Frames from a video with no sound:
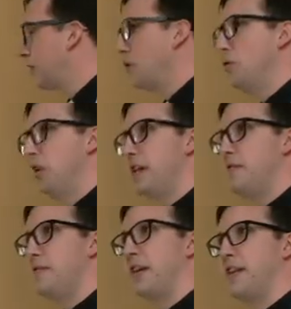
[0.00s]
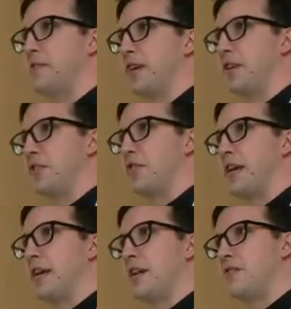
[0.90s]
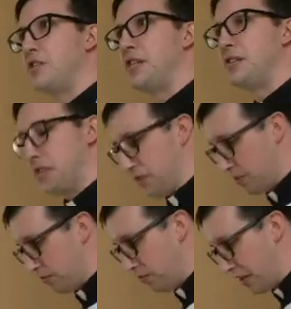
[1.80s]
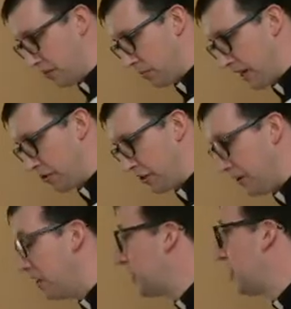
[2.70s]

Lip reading: who live in the victory of Jesus' resurrection.